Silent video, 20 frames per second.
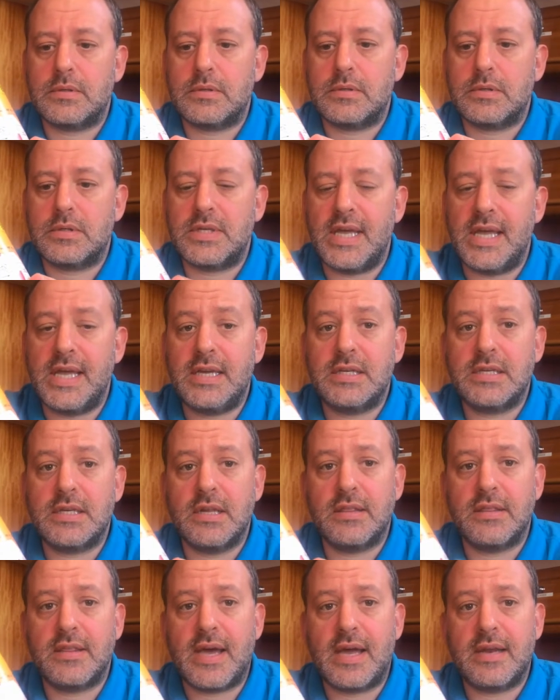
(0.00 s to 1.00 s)
teach
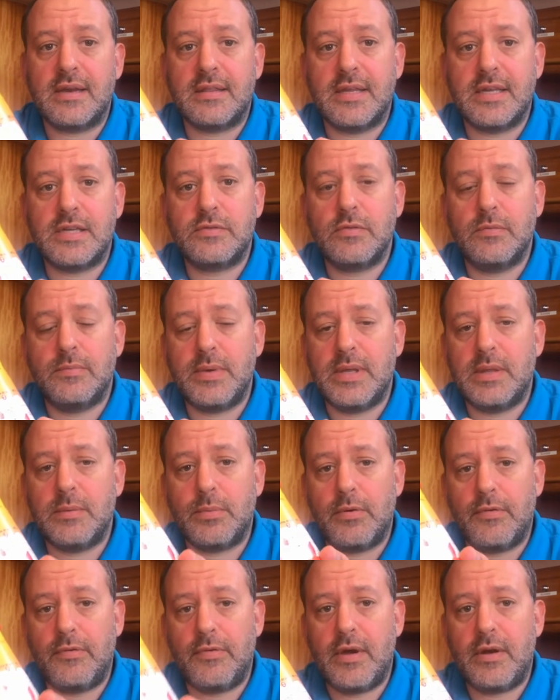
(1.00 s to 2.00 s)
that this would be the
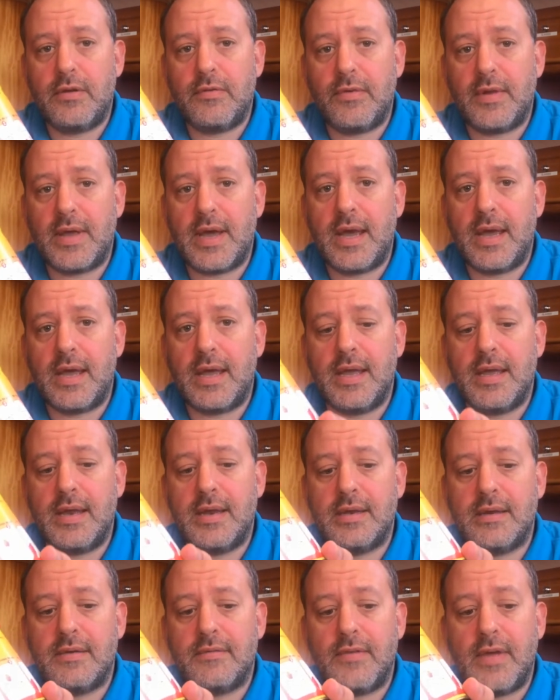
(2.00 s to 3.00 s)
preferred flare
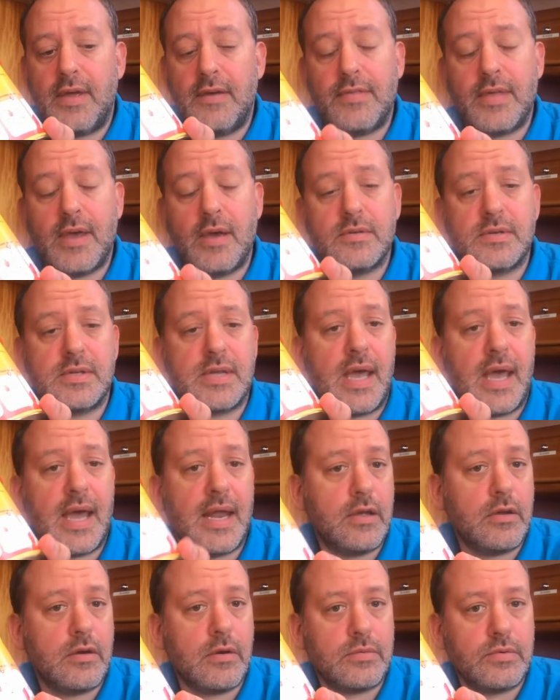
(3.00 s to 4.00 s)
if there was a
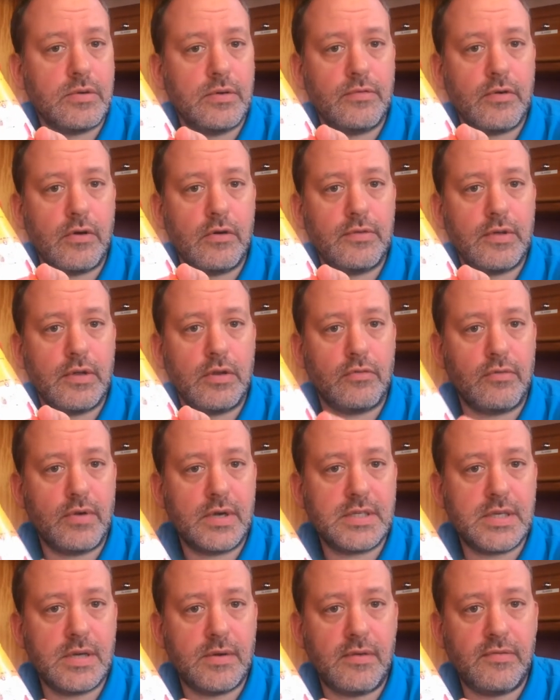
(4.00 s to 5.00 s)
helicopter involved in your
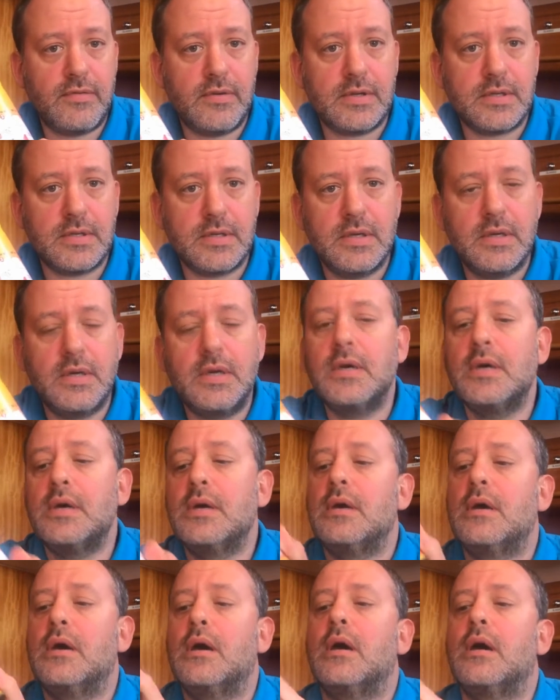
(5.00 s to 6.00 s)
rescue effort.
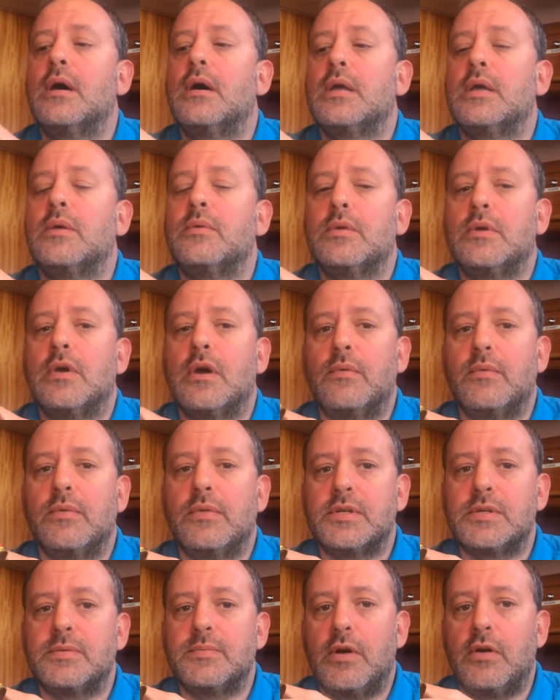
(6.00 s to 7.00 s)
You would go with a
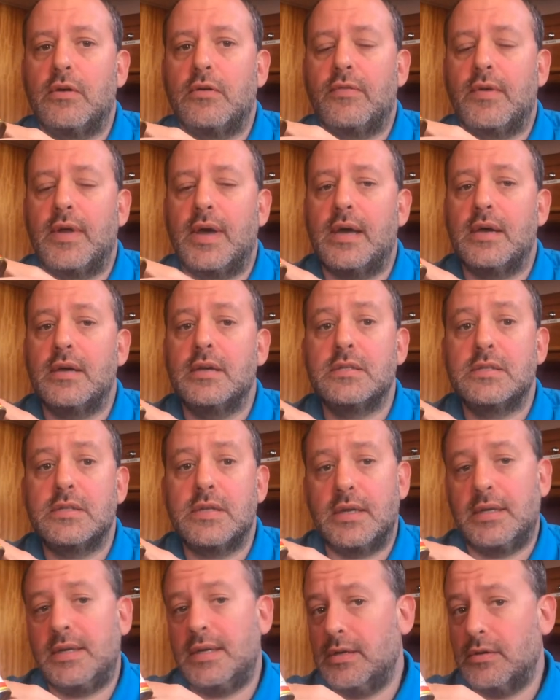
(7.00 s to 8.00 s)
smoke flare.
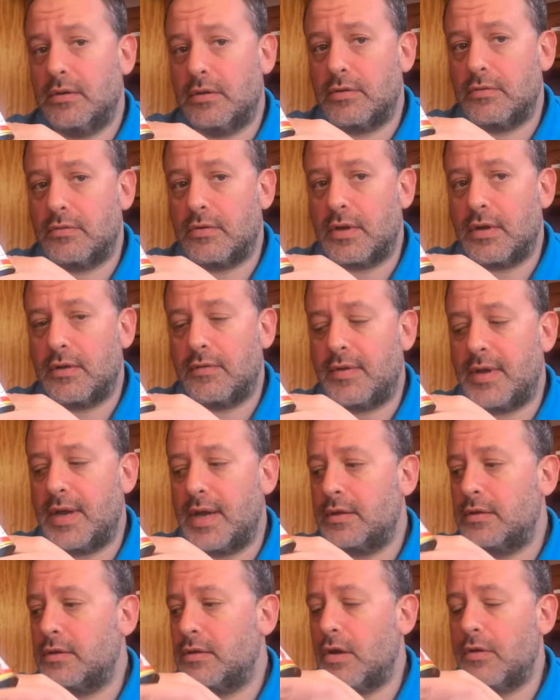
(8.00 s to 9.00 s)
Certainly not a rocket flare.
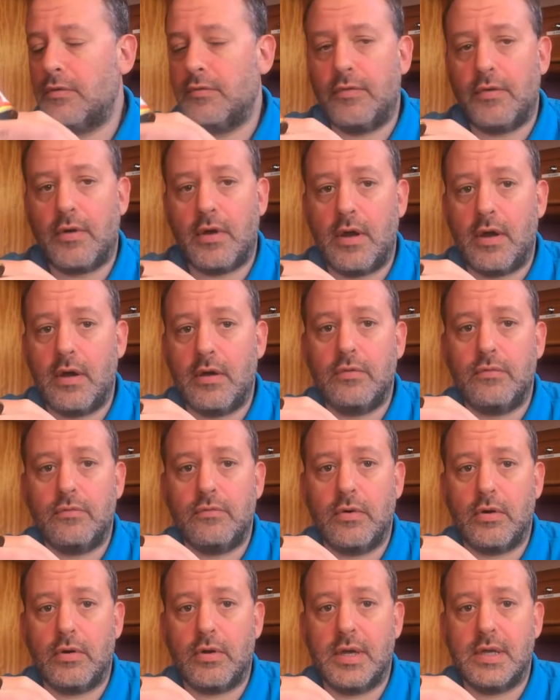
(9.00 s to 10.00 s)
Don't fire
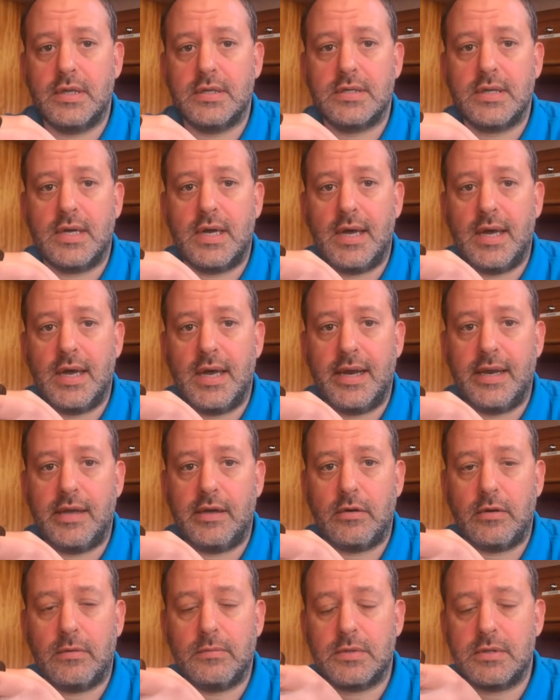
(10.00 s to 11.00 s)
rockets at
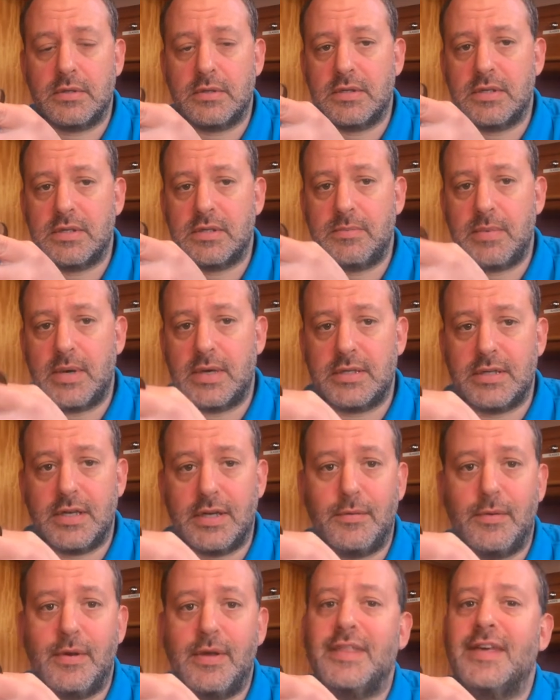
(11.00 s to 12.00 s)
helicopters, especially
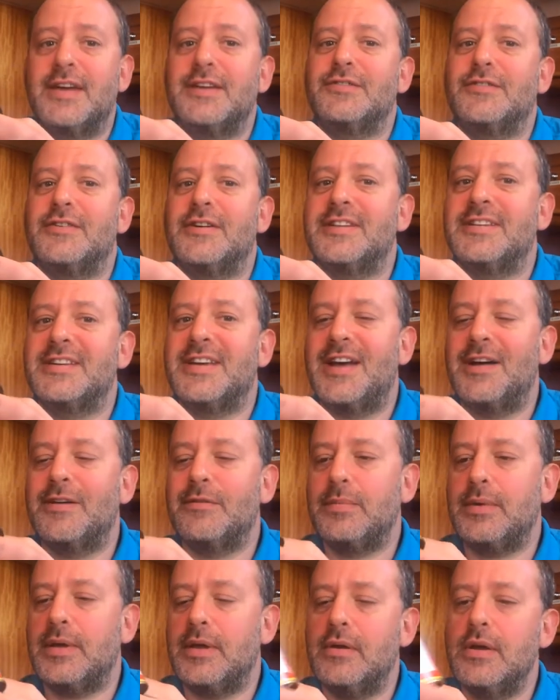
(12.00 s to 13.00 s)
when they're trying to
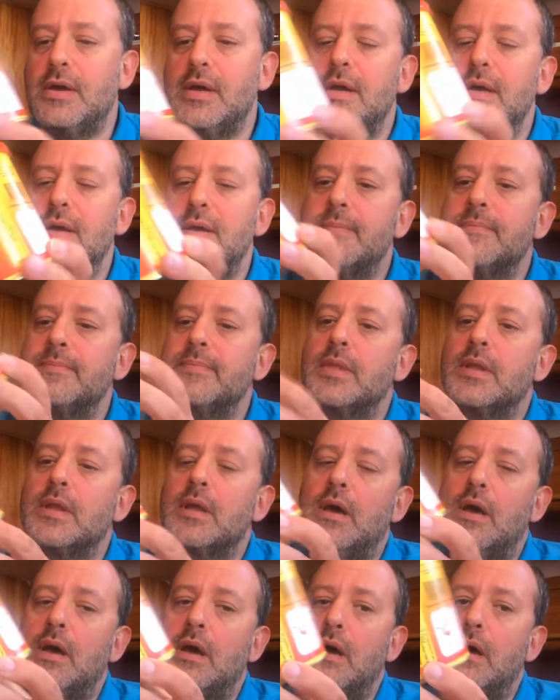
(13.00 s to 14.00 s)
help you.
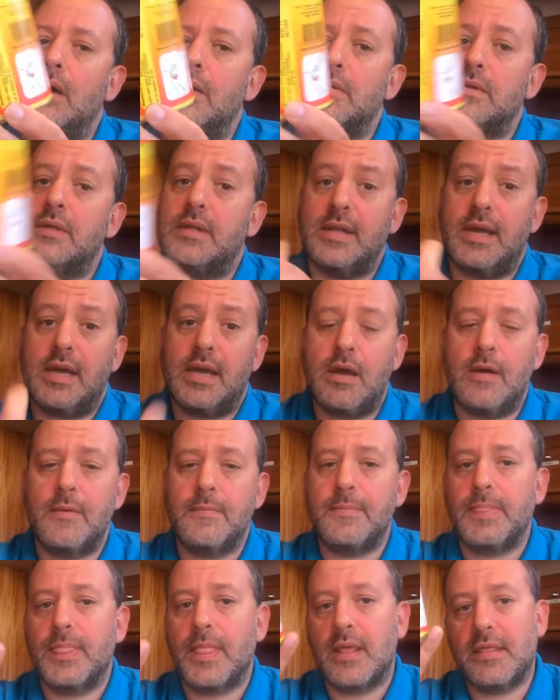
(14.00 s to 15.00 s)
And there you go.
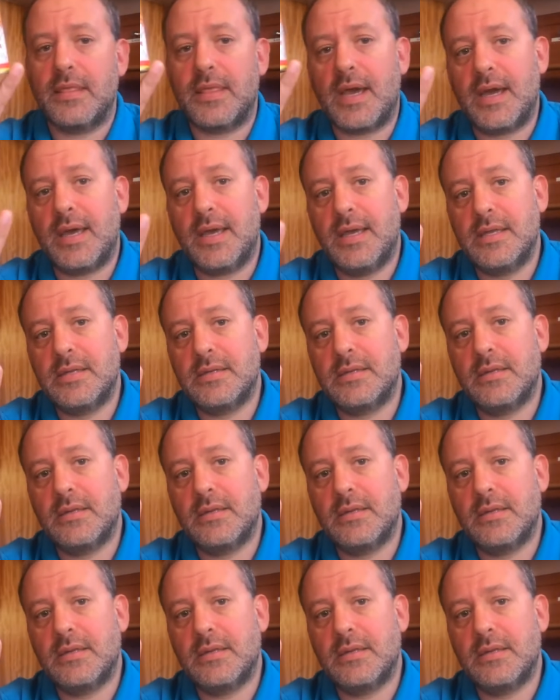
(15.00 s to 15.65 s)
That is